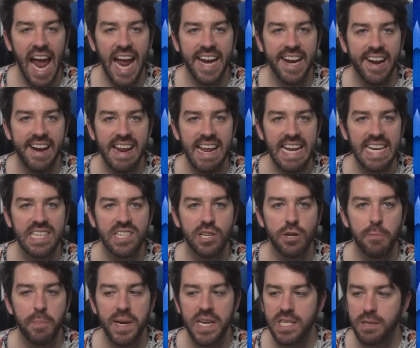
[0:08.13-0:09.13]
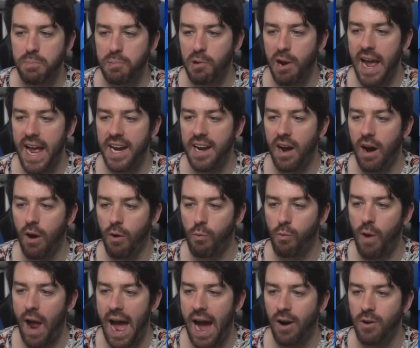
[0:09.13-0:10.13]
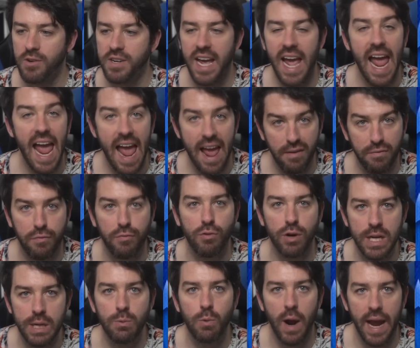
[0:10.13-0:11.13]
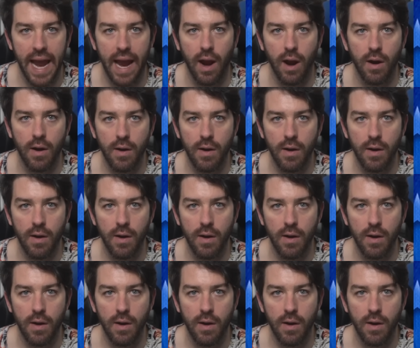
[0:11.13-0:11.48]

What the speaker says: and needs to be spread around everywhere.